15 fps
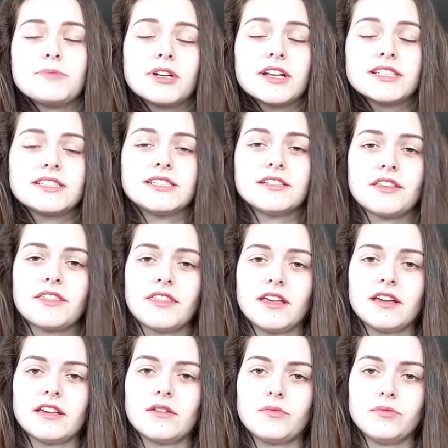But I still
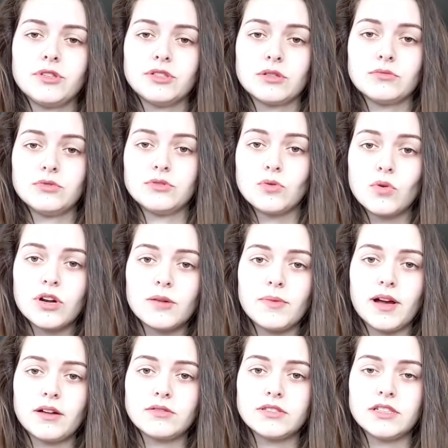think if we don't talk
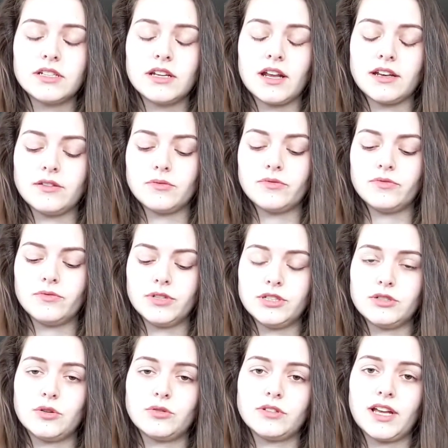about it and if we
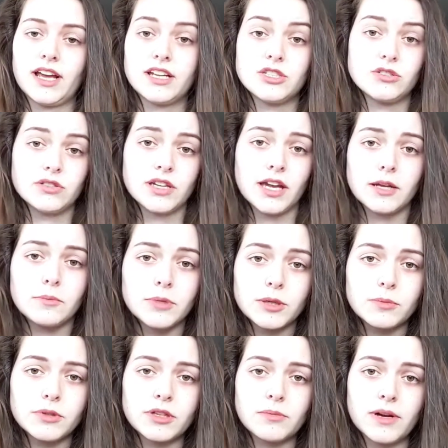don't educate
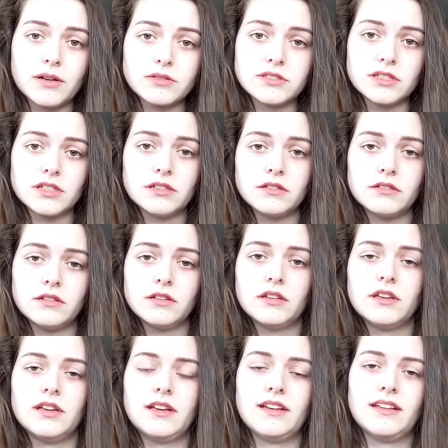people about it,
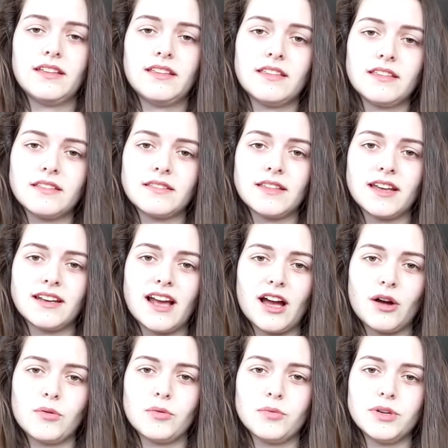then
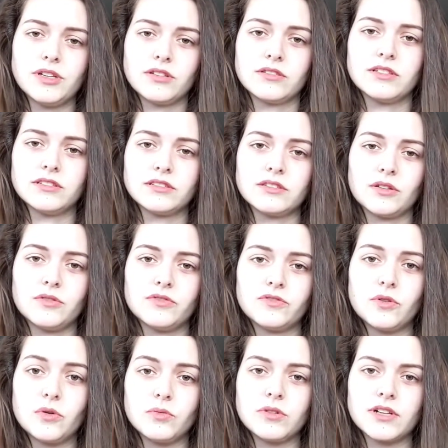how are we going to go
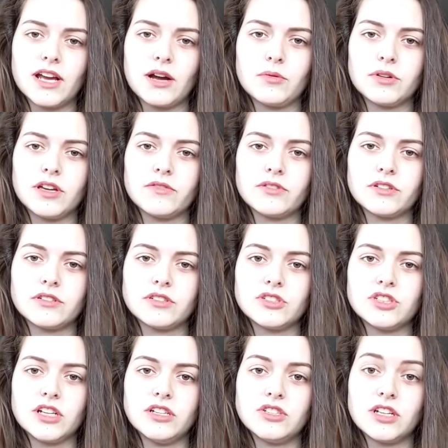forward? How are we ever going to
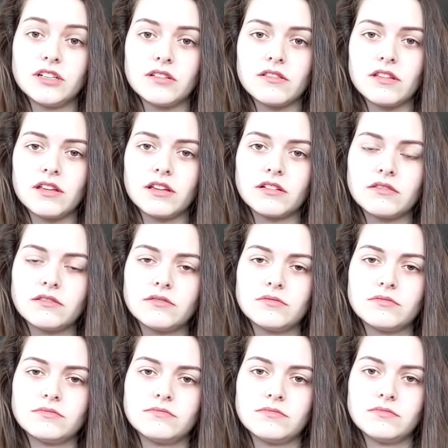change anything?
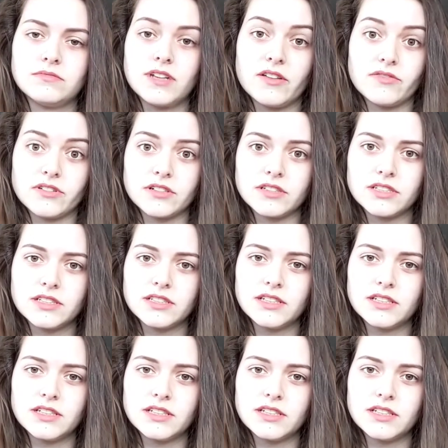Never.